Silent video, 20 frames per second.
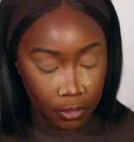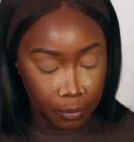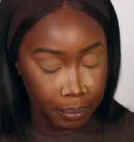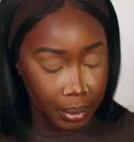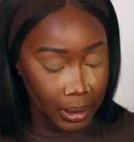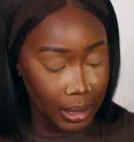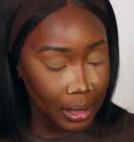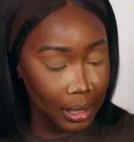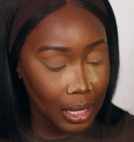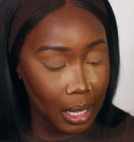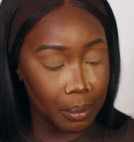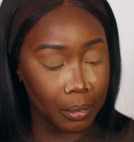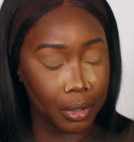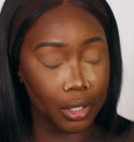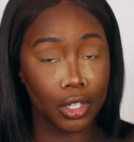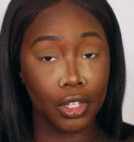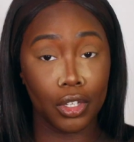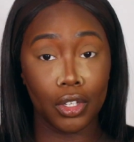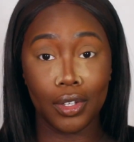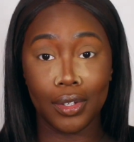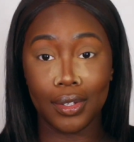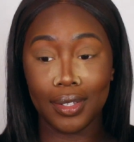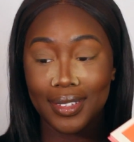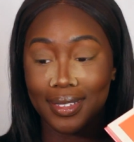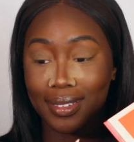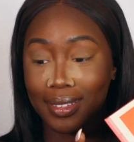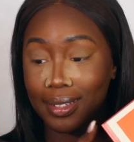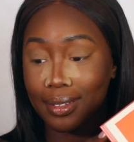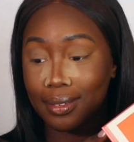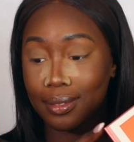of pink, I'm going to use
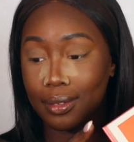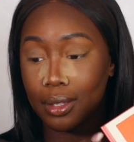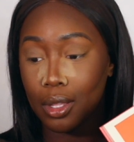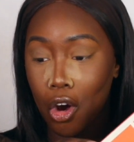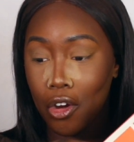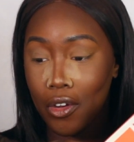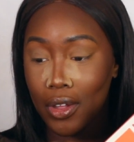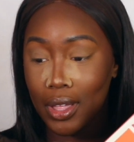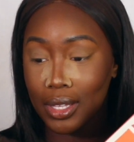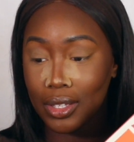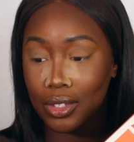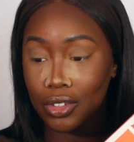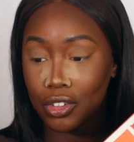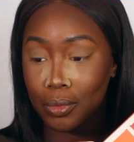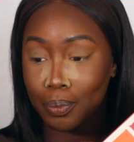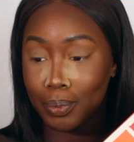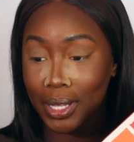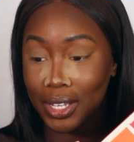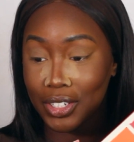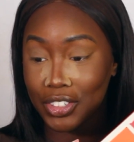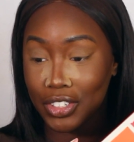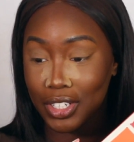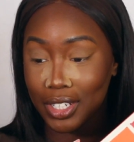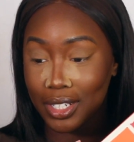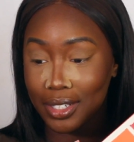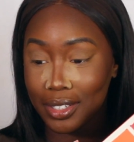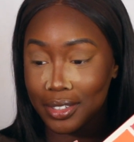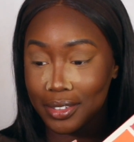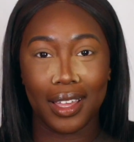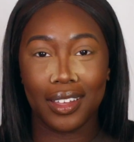this orange
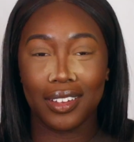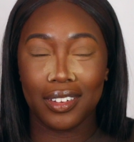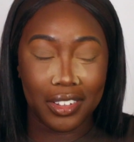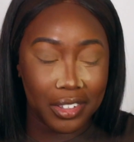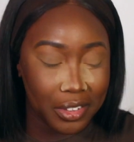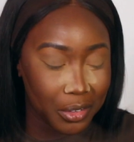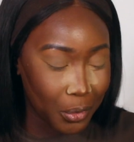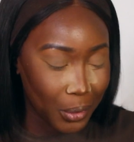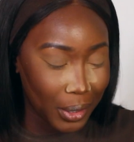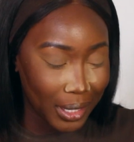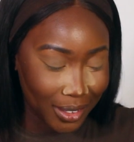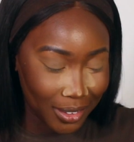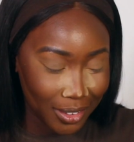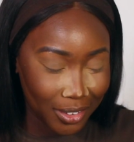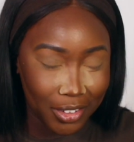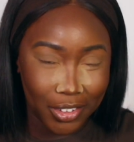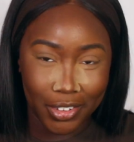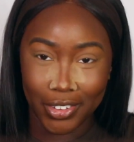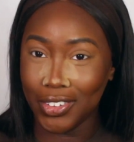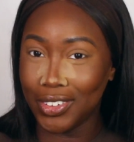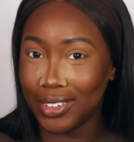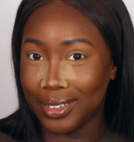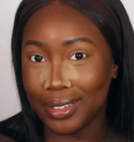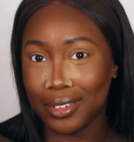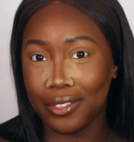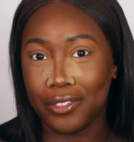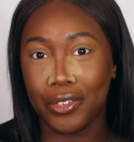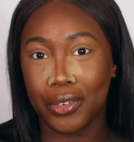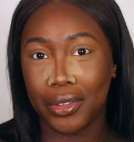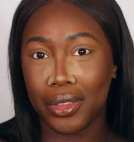blusher. I couldn't wait to use
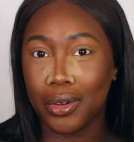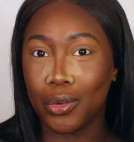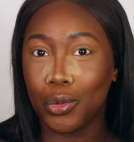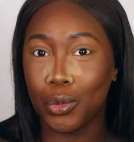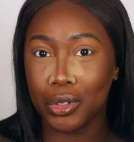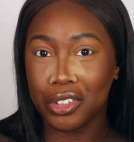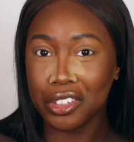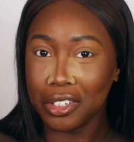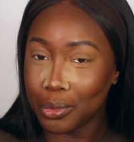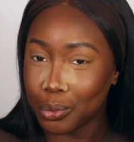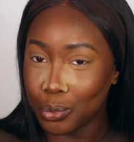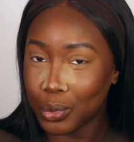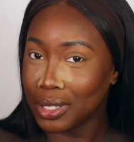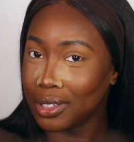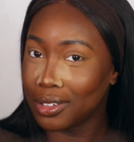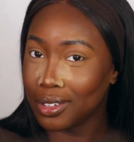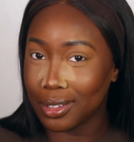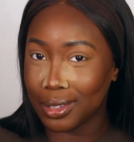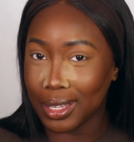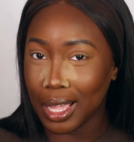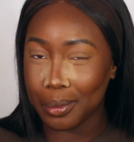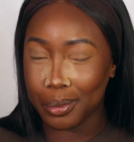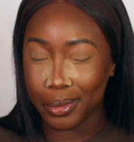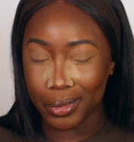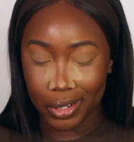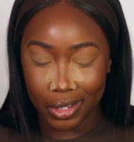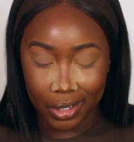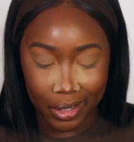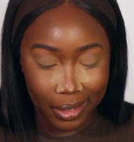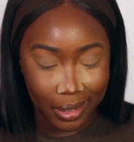it for the autumn winter type
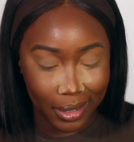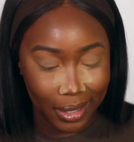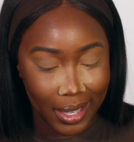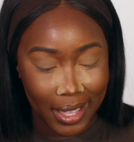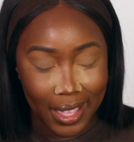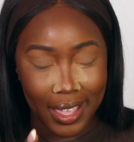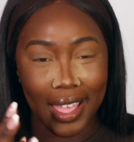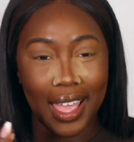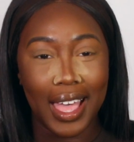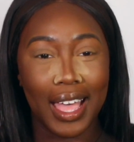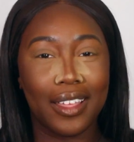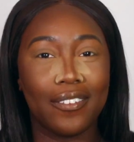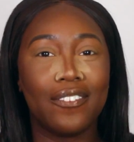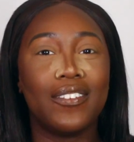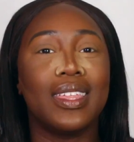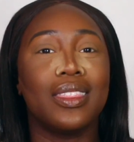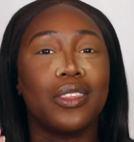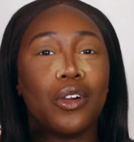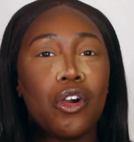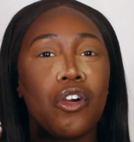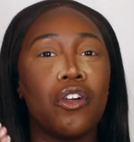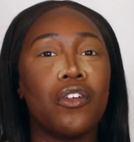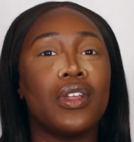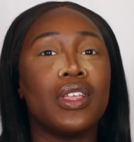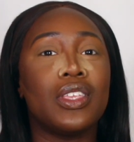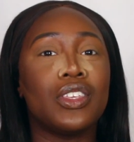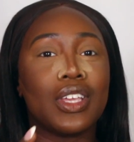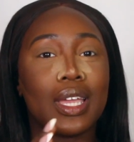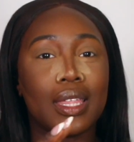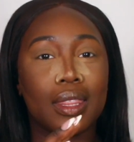of look. I think the
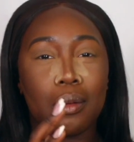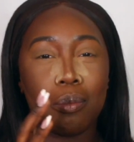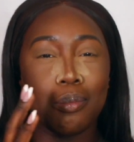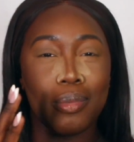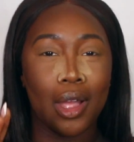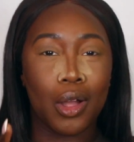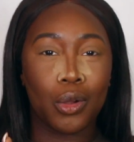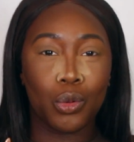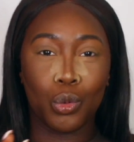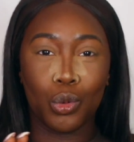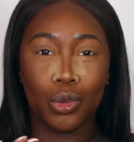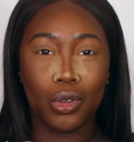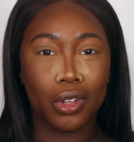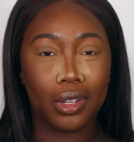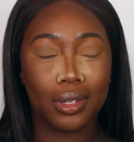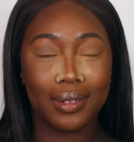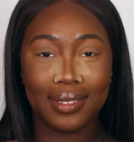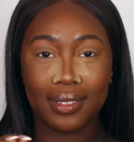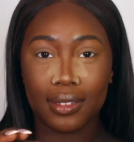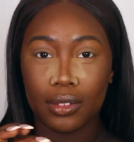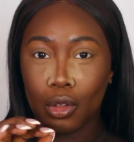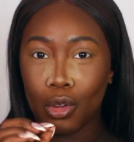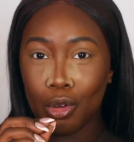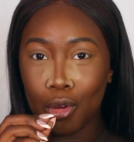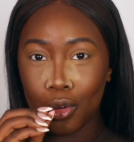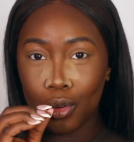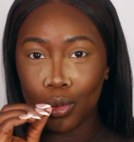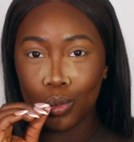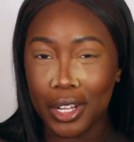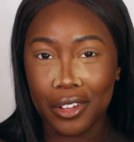orange and the brown will look
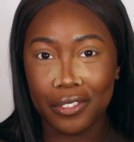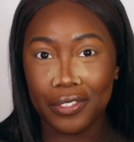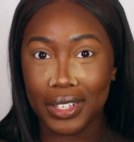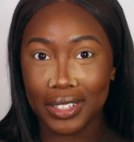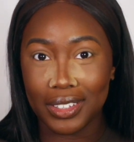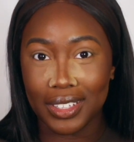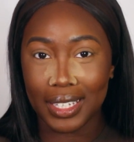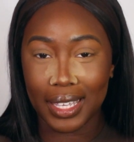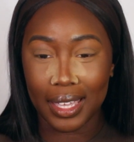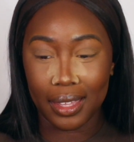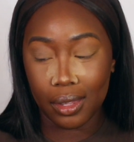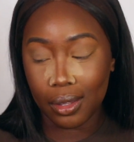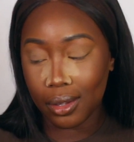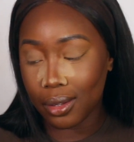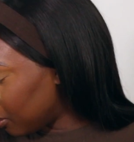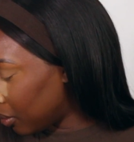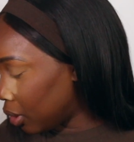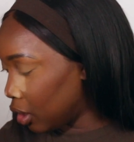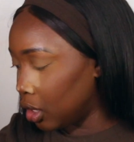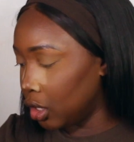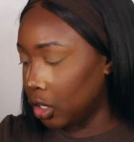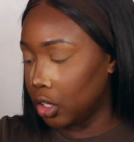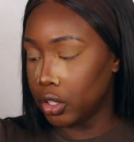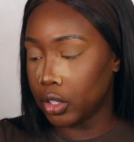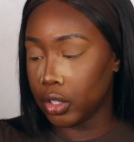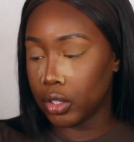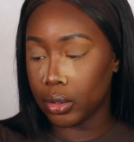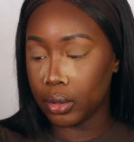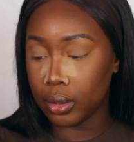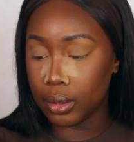so perfect together. I'm going to
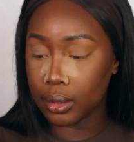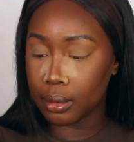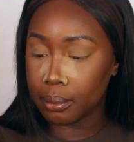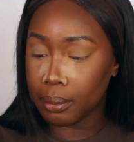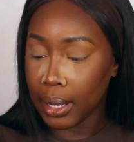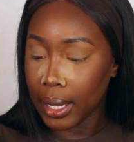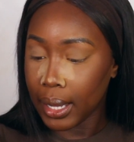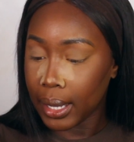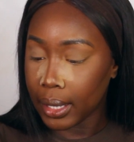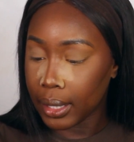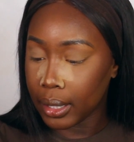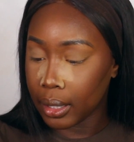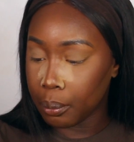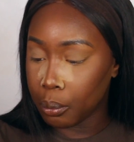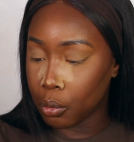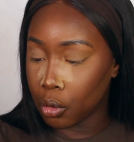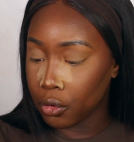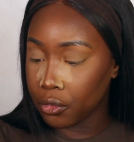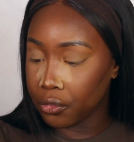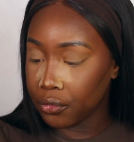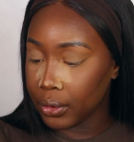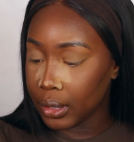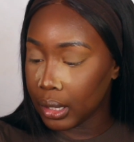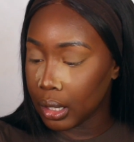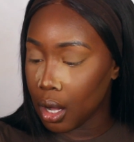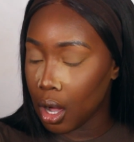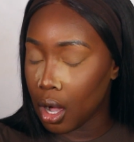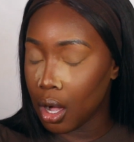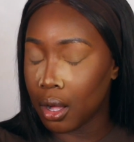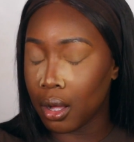use my Morphe
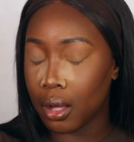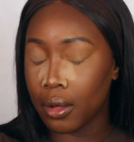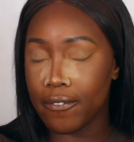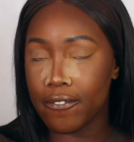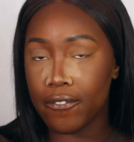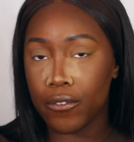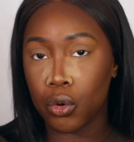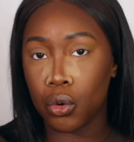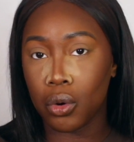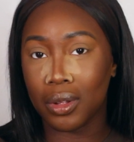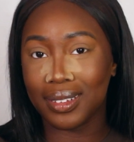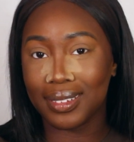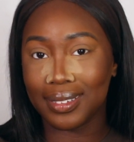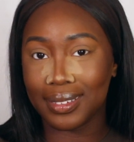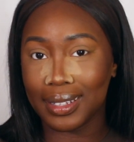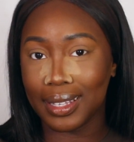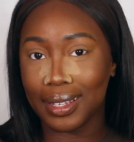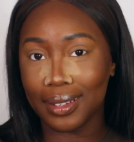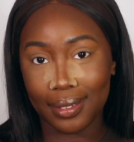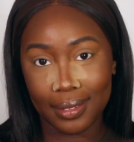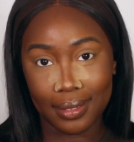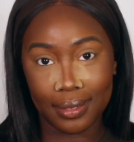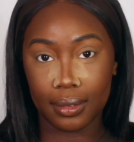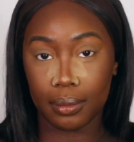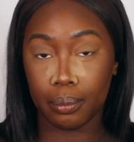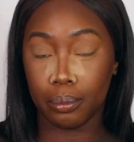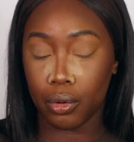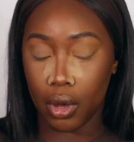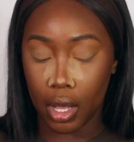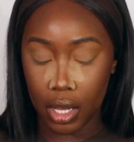R46
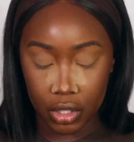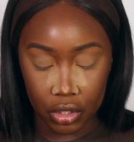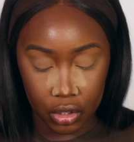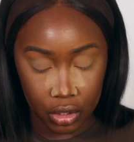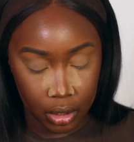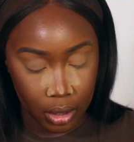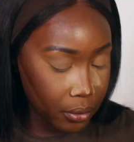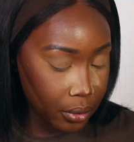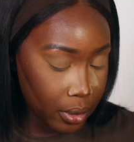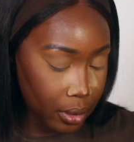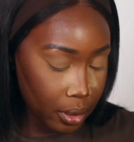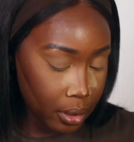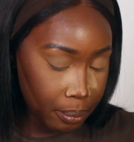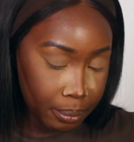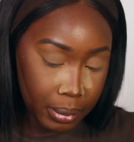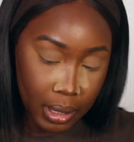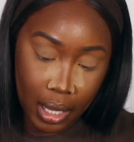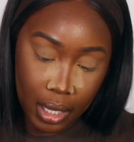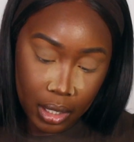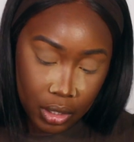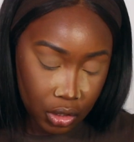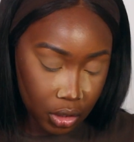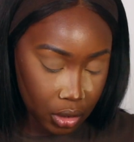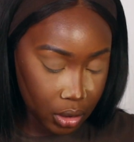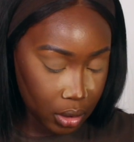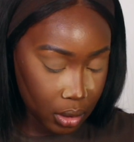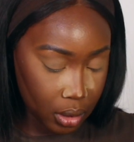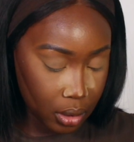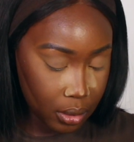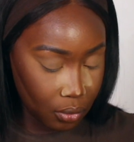brush for the
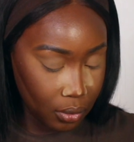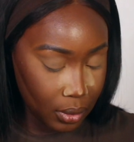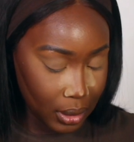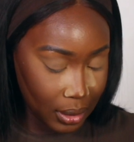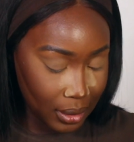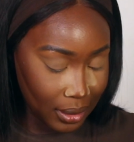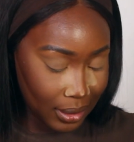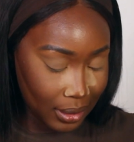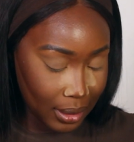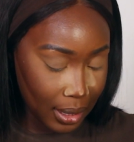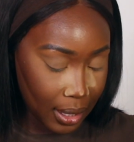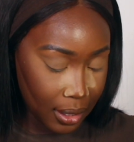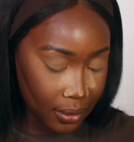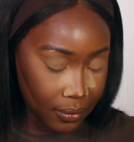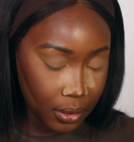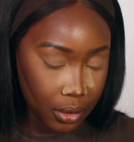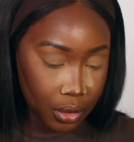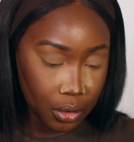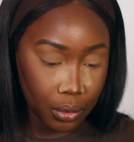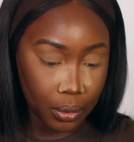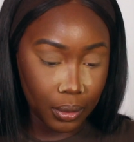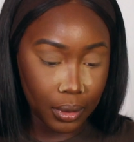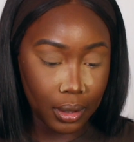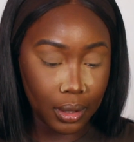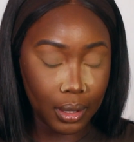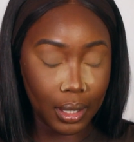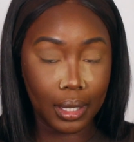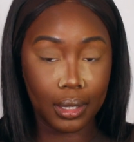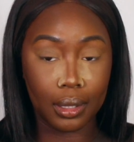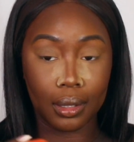blush. Really dive into it
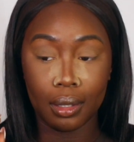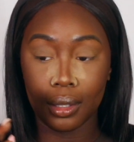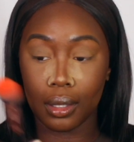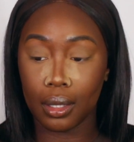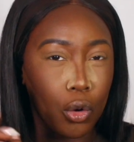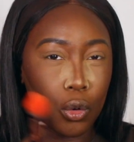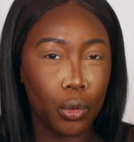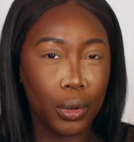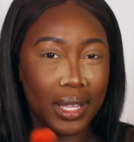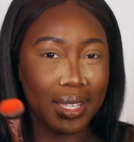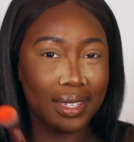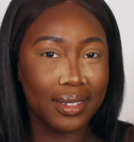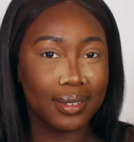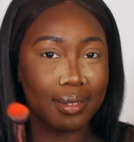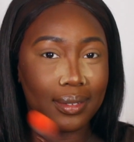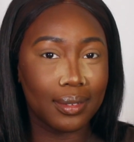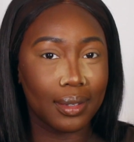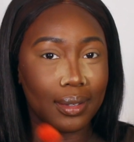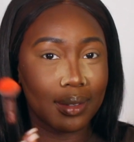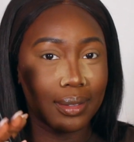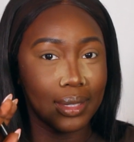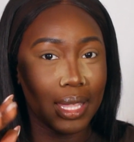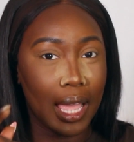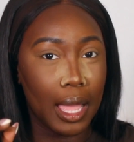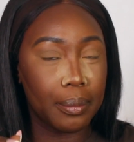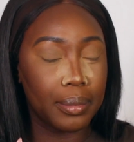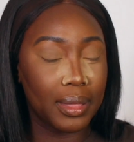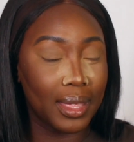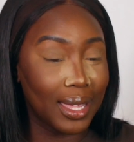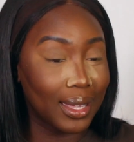and always
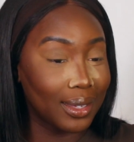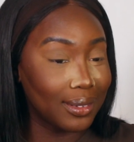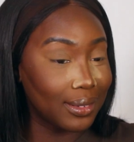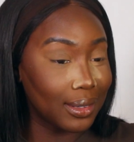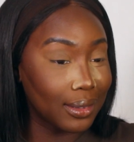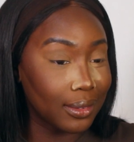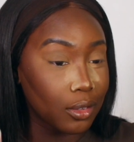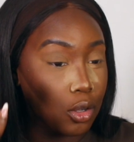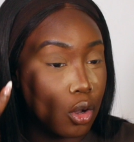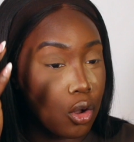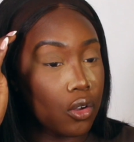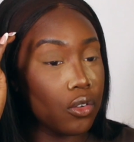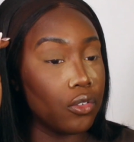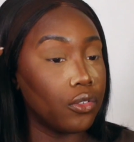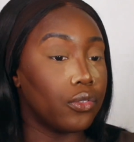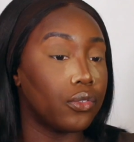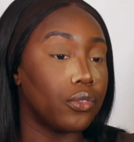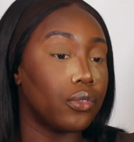tap the excess off.